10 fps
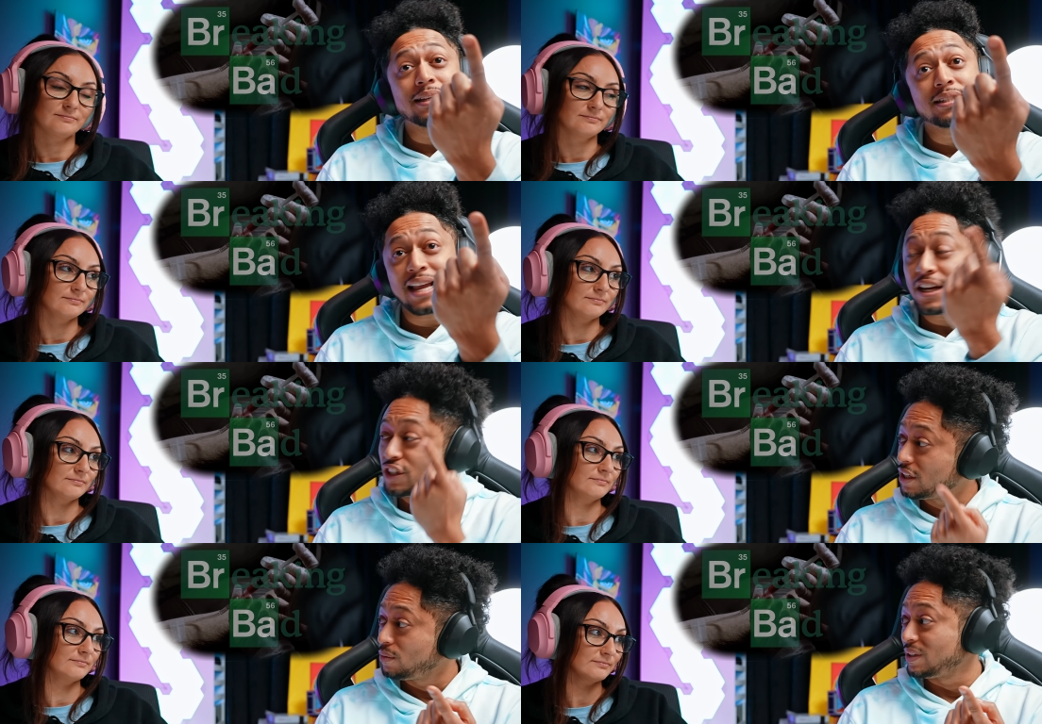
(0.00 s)

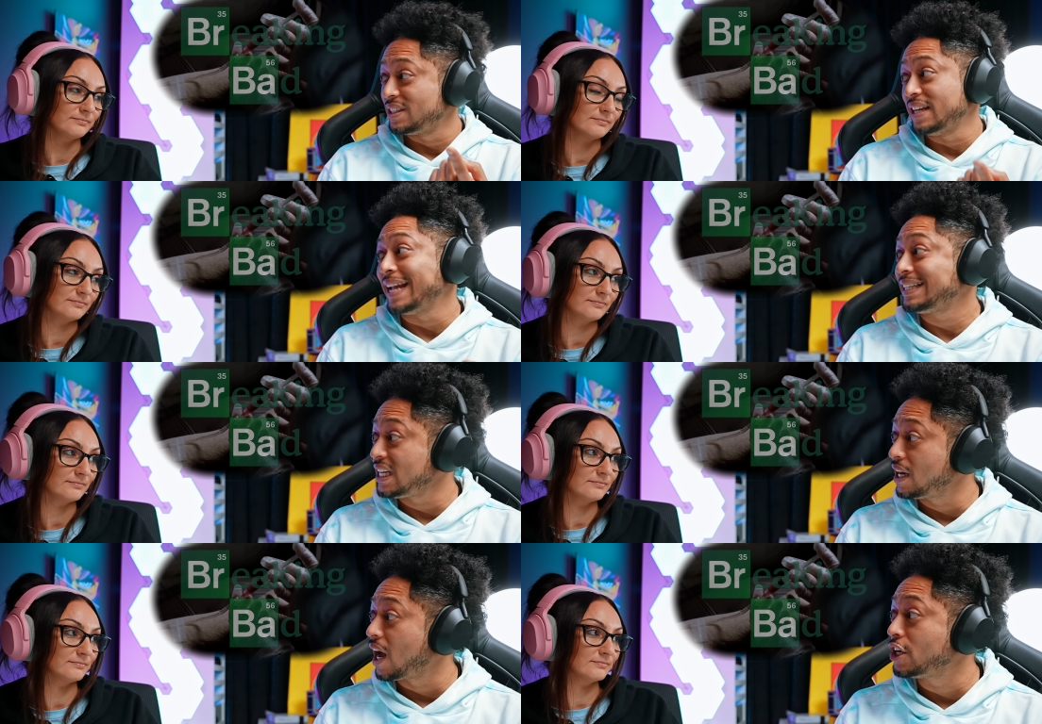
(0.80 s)
Speaker 1: session was
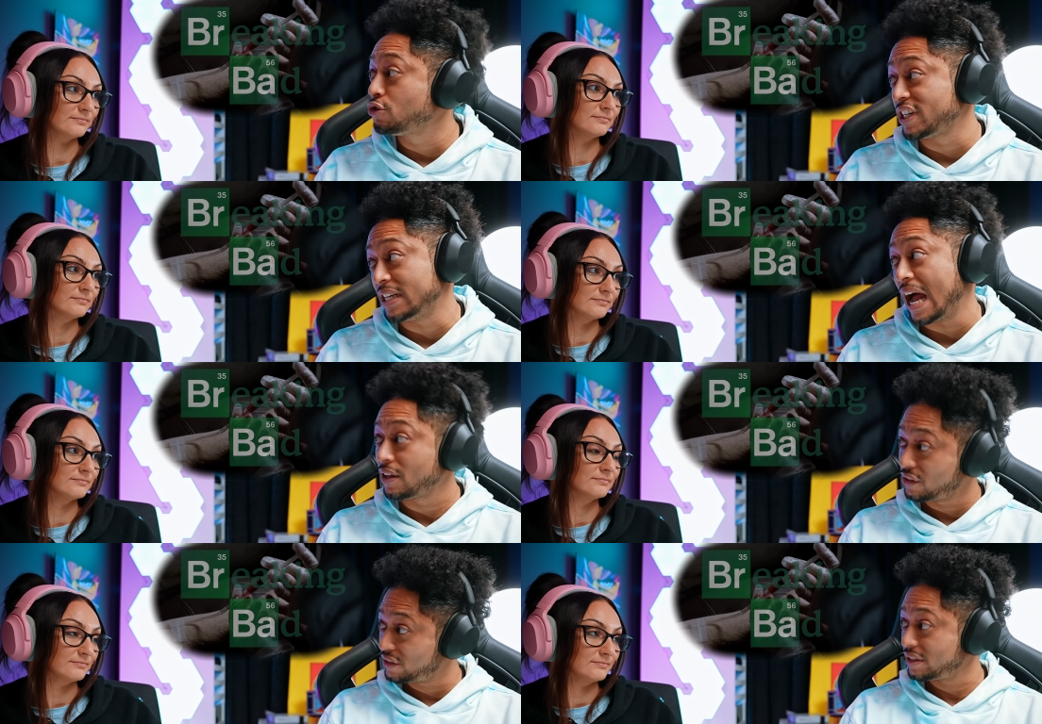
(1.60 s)
nineteen hundred
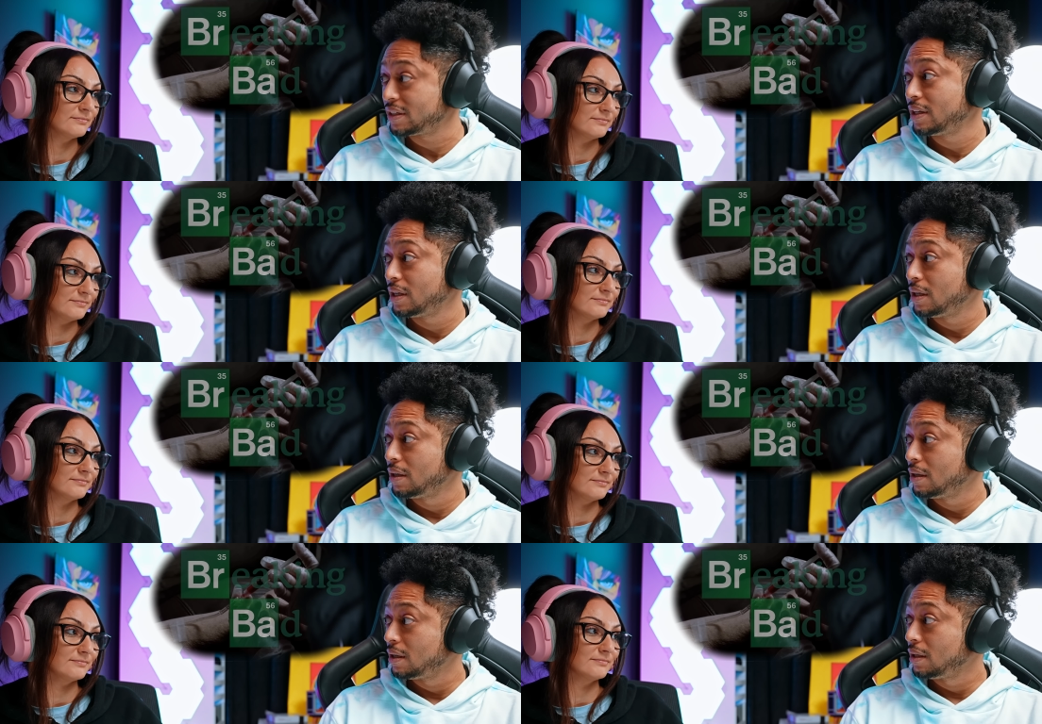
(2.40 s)
dollars.
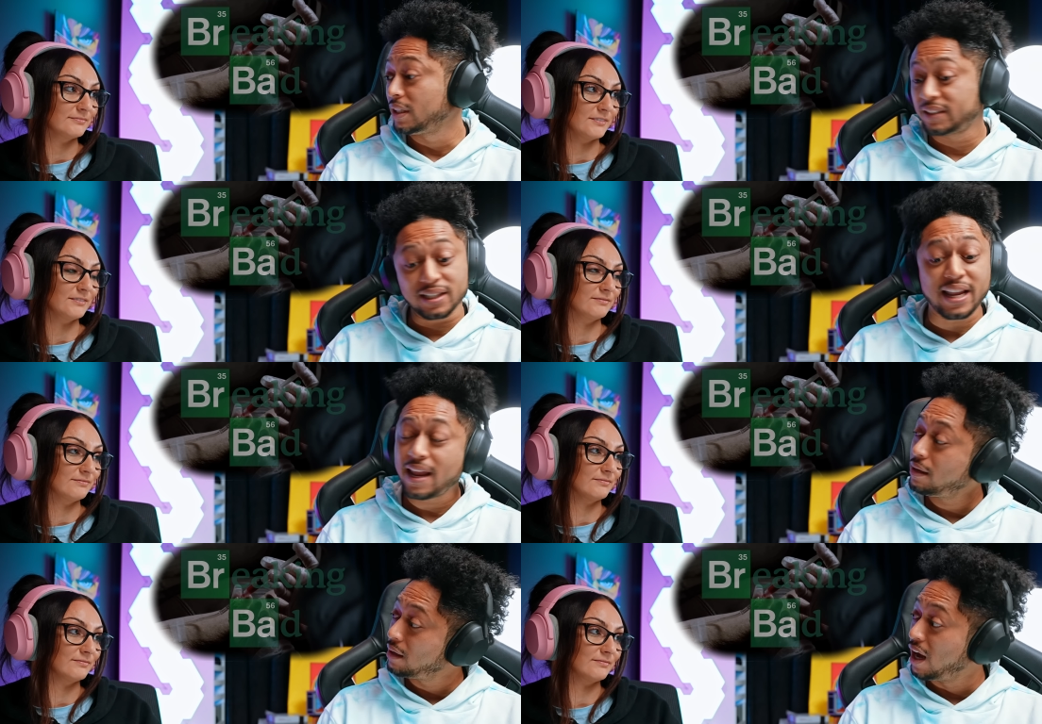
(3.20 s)
But this
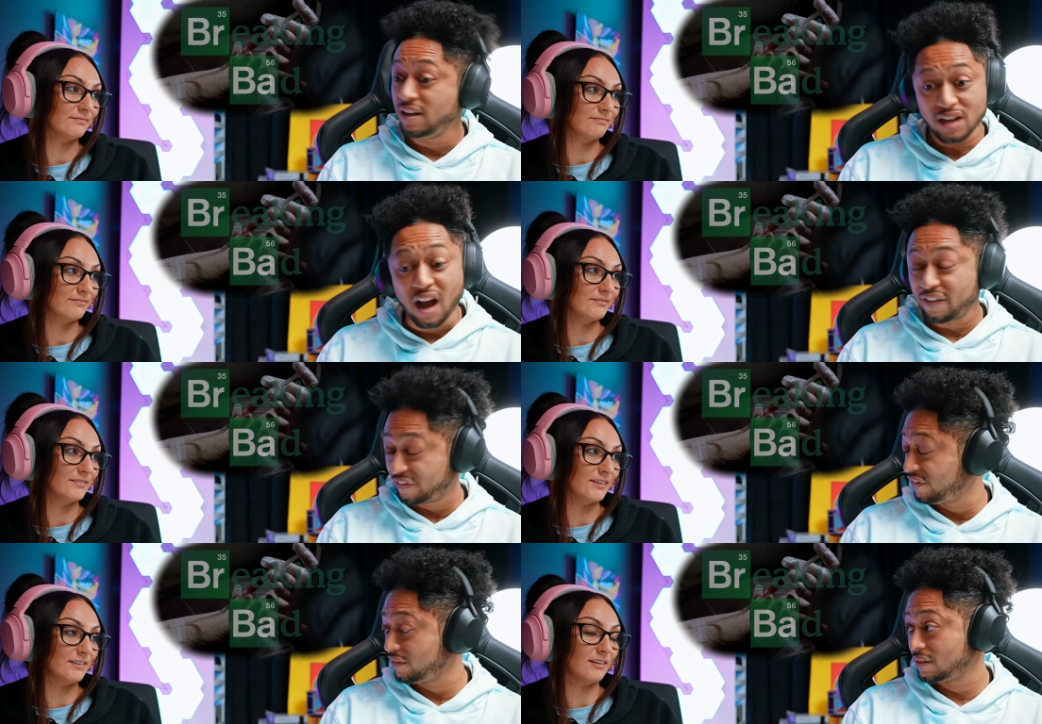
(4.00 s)
ain't
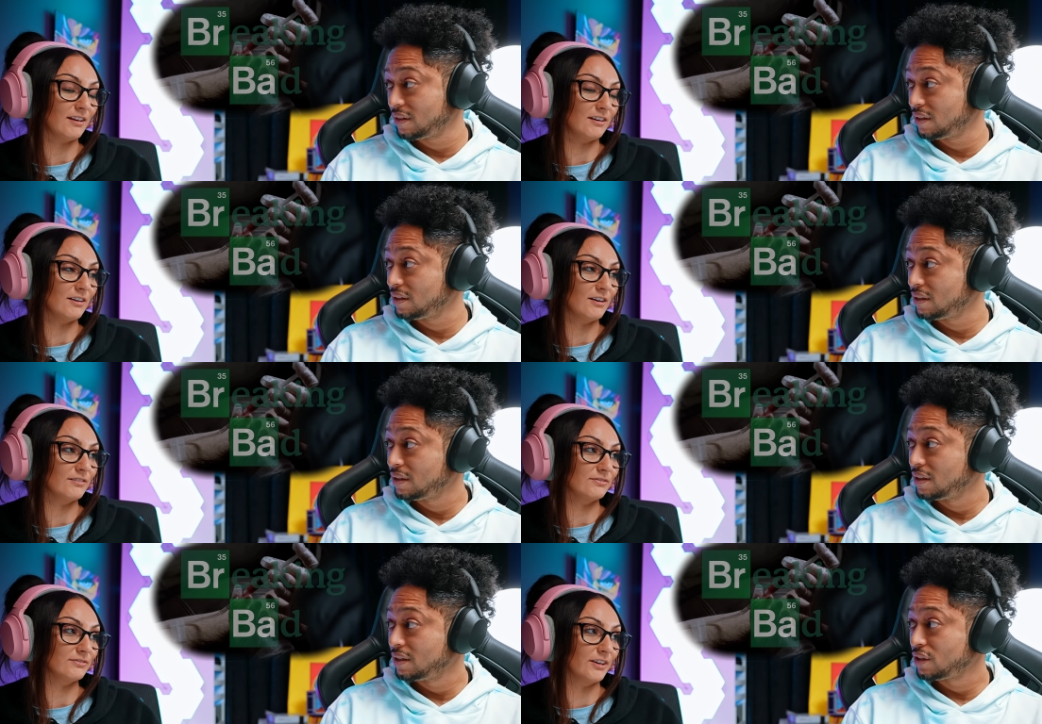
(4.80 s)
enough.
Speaker 2: This ain't
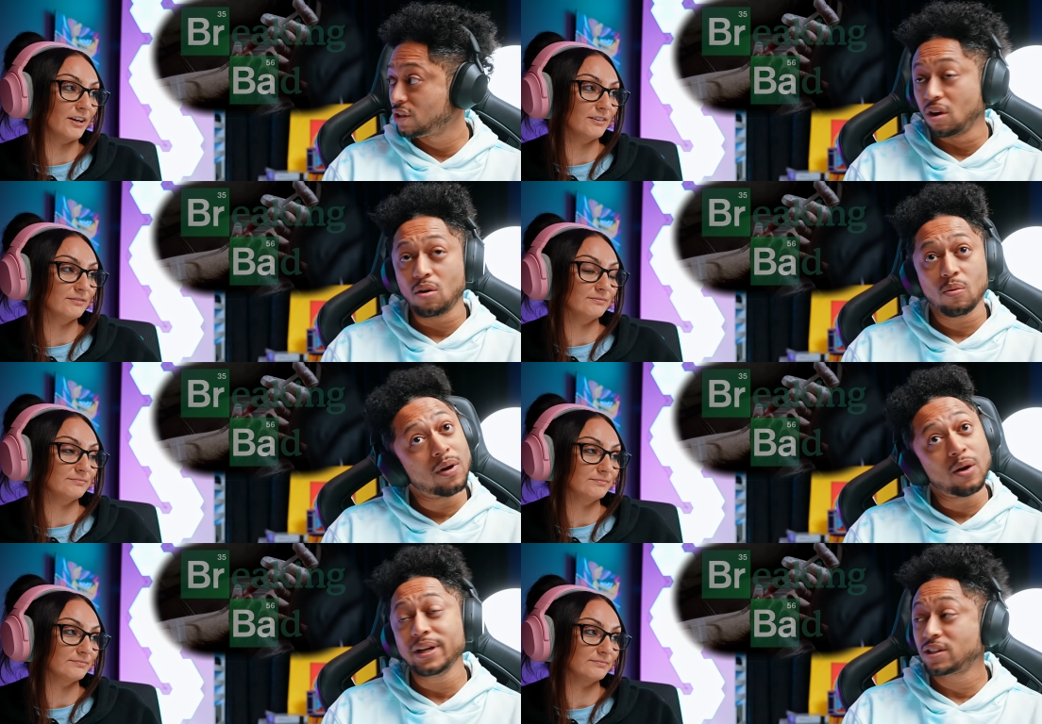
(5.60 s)
enough. Yeah. So
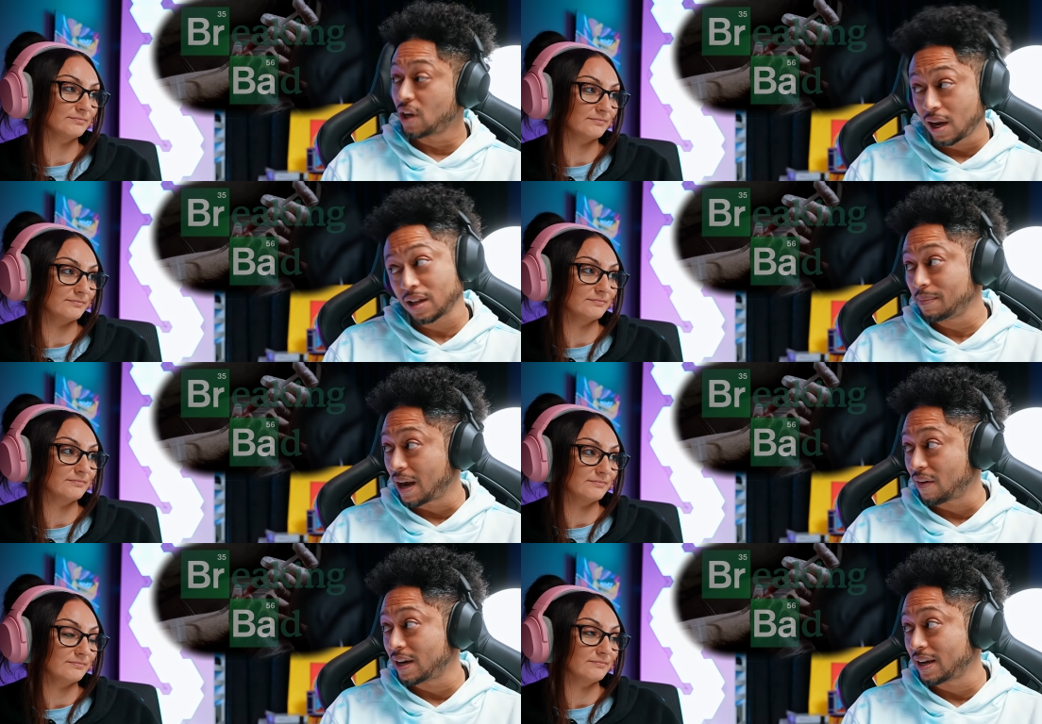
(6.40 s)
Speaker 1: what are we talking
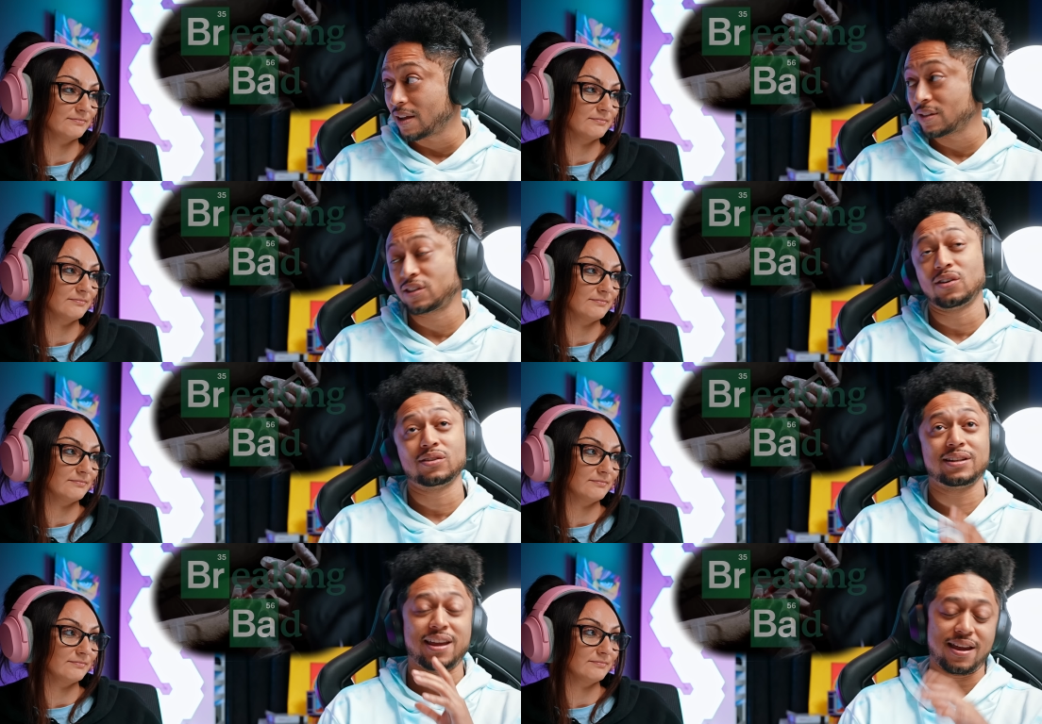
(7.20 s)
about right now?
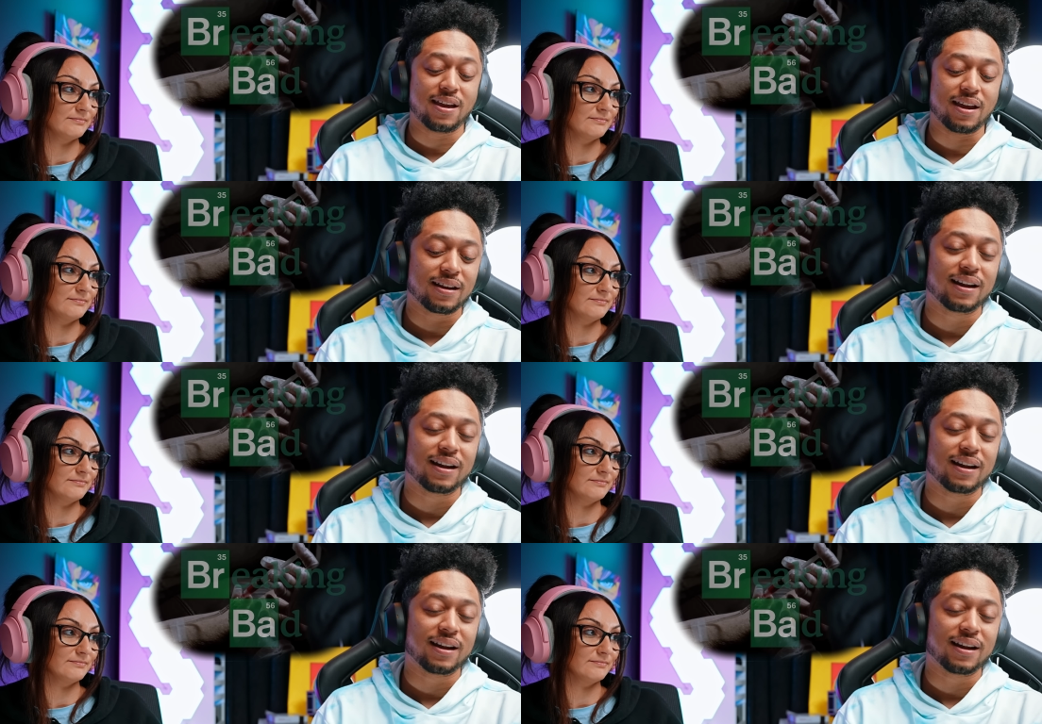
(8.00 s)
So yeah, yeah.